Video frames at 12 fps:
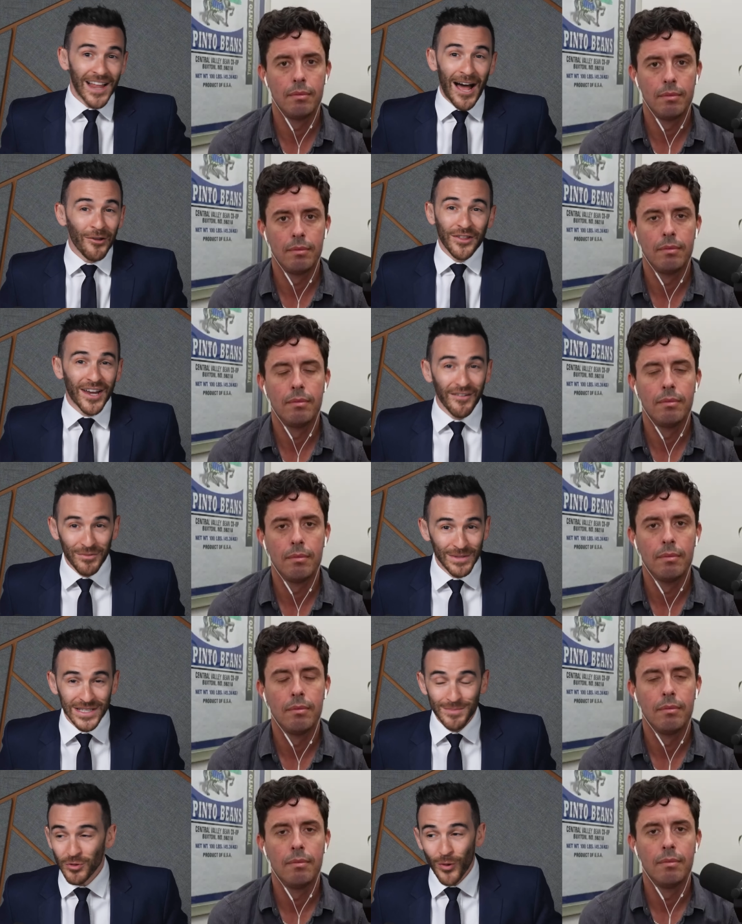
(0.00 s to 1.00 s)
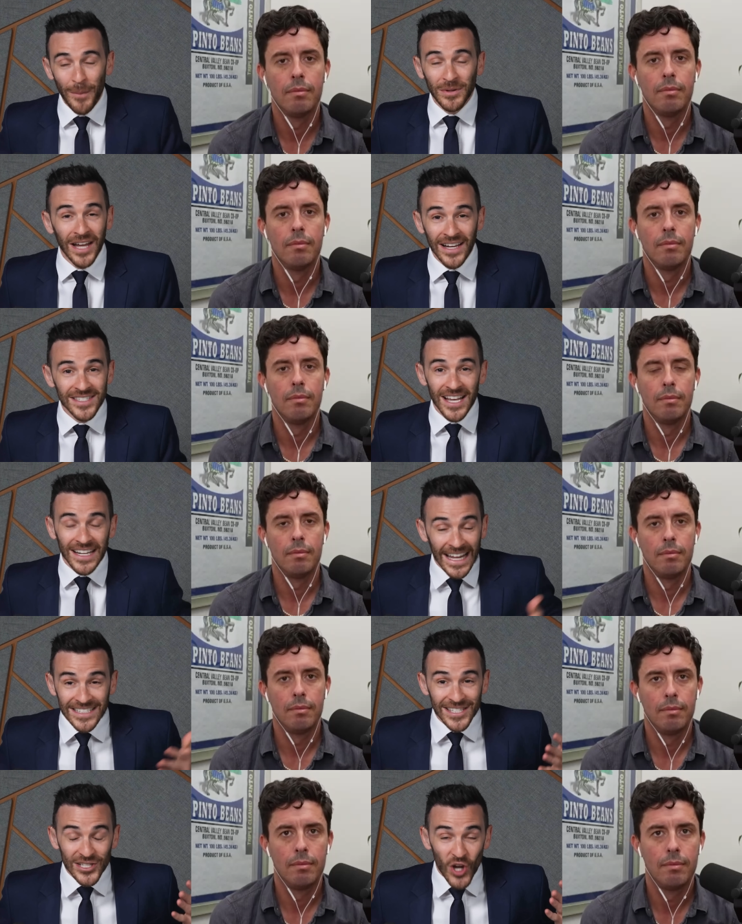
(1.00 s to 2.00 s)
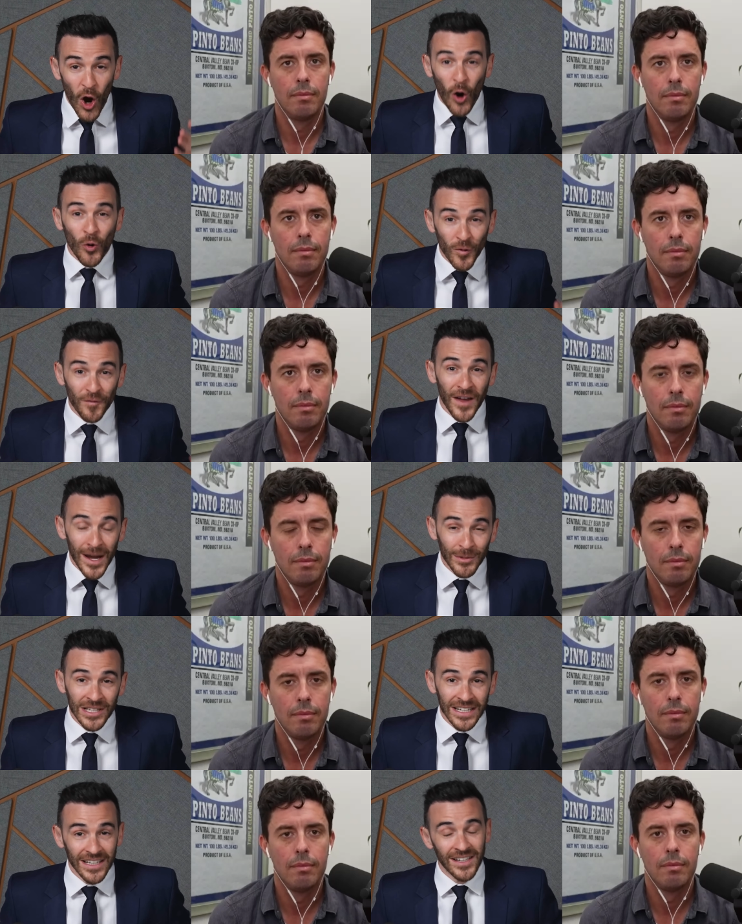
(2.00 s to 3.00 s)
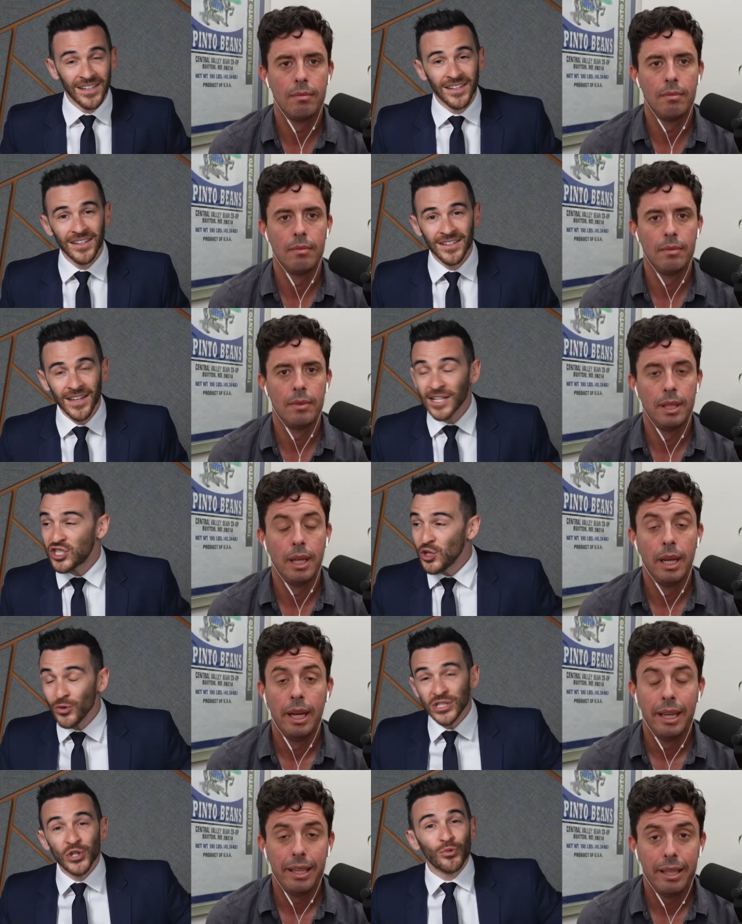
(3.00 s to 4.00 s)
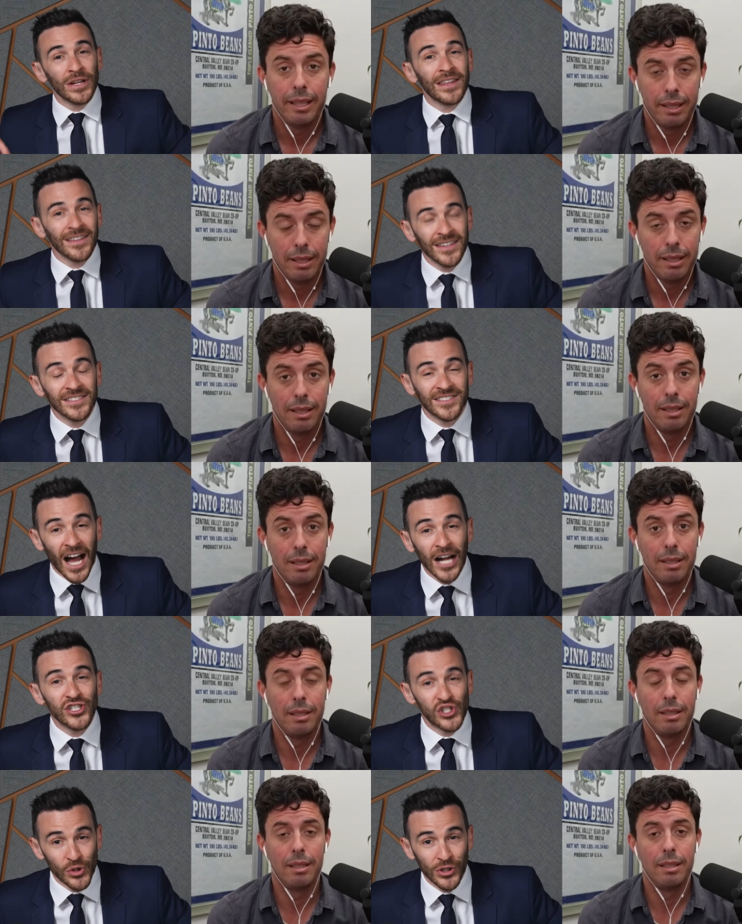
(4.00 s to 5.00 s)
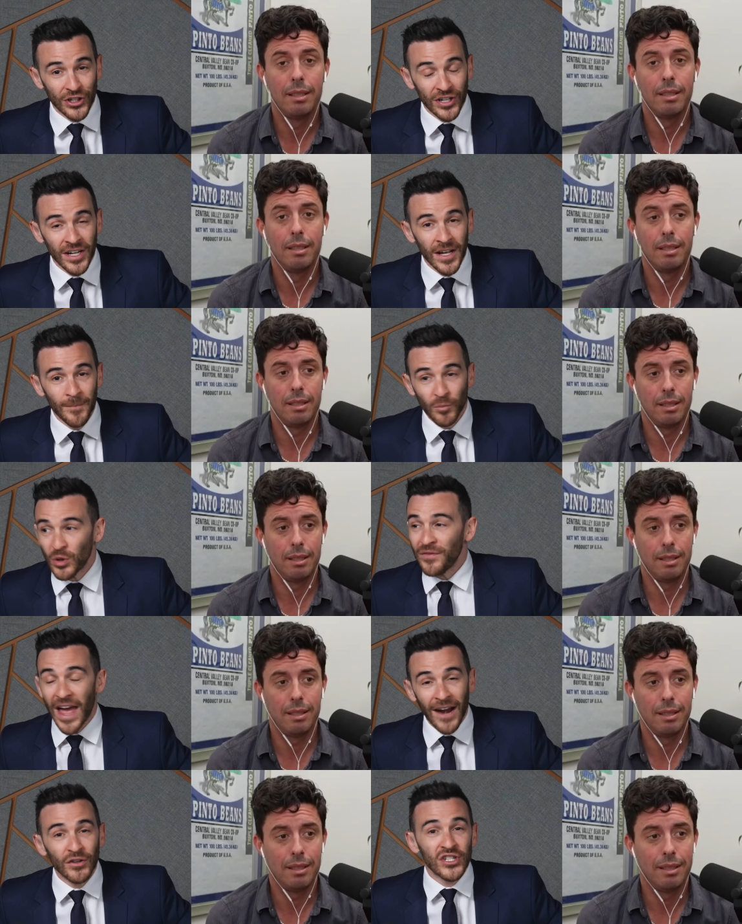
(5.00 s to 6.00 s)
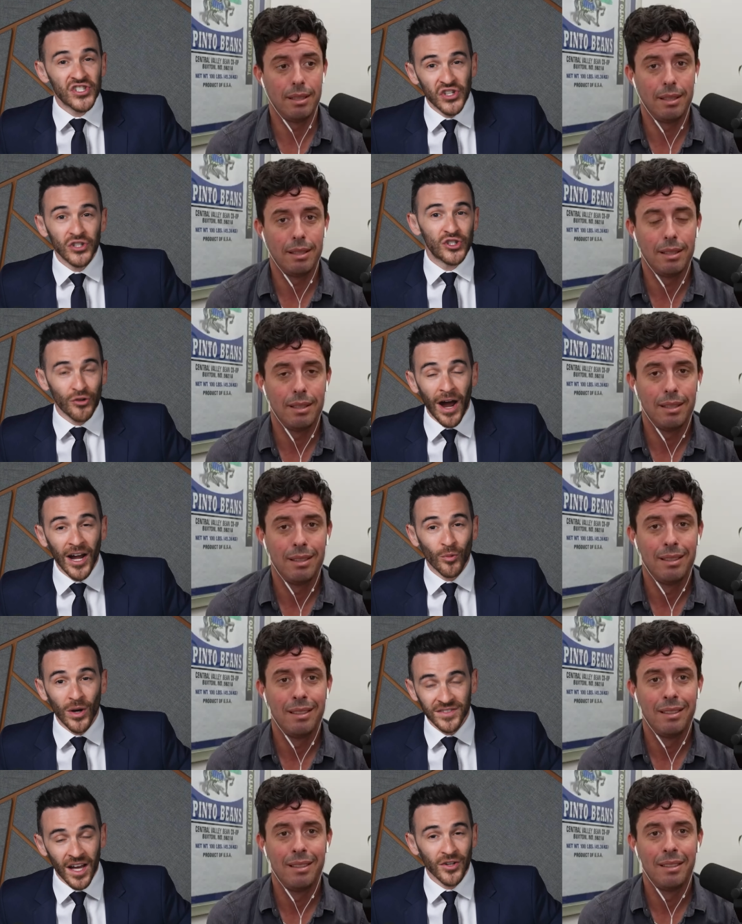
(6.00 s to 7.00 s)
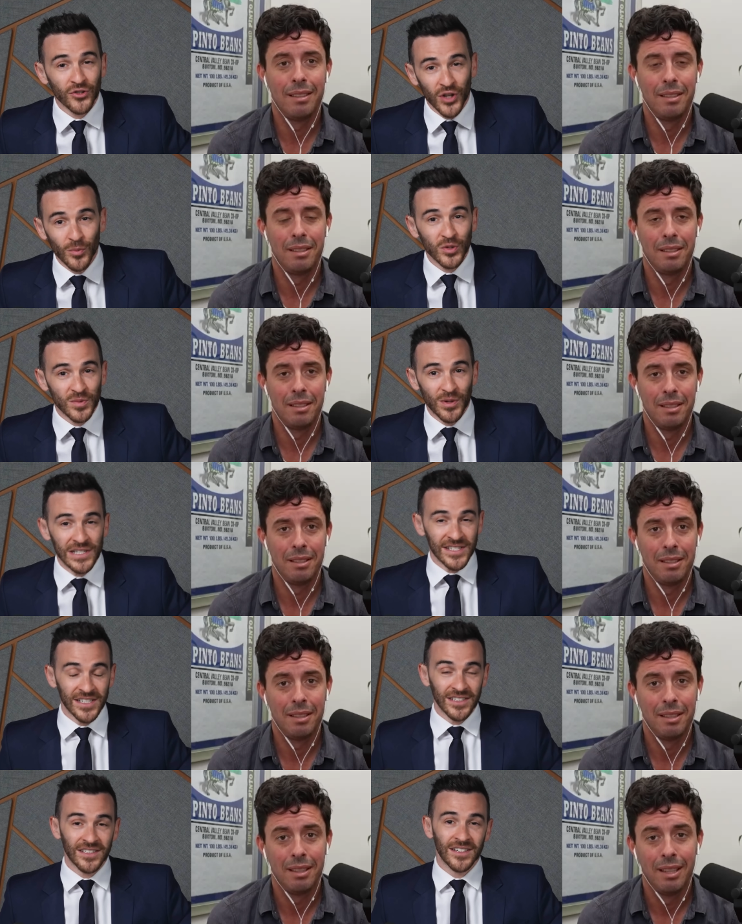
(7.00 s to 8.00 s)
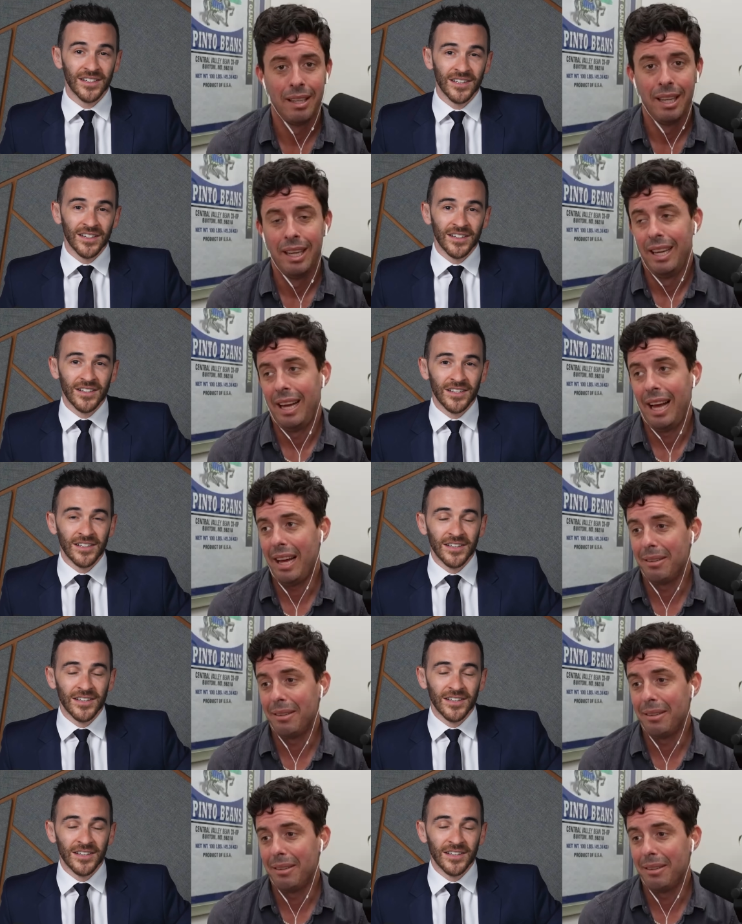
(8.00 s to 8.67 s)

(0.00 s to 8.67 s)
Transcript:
Speaker 1: allowed the government to be weaponized against his own family. Like, do you, do you really think that Don Jr. would have ever stood trial while Donald Trump was president? Uh,